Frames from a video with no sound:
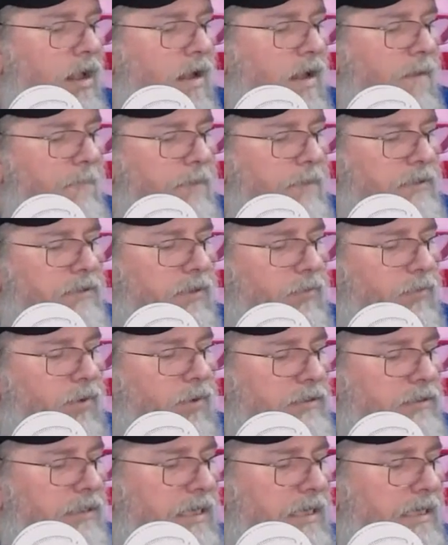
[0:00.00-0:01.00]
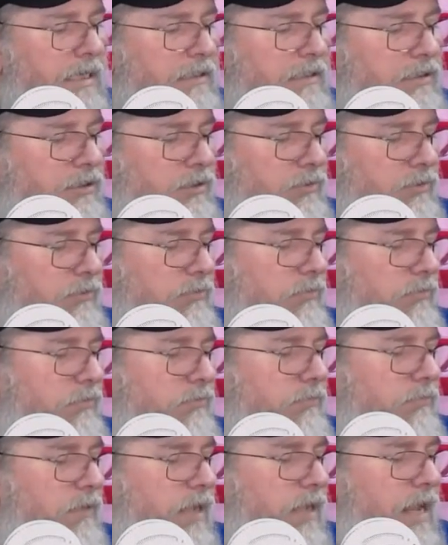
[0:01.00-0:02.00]
But there was an issue,
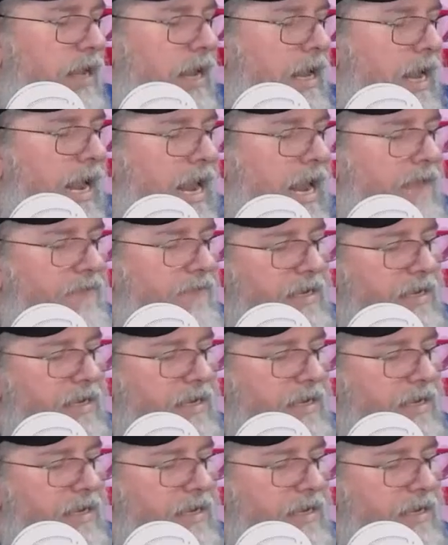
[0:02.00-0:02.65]
and the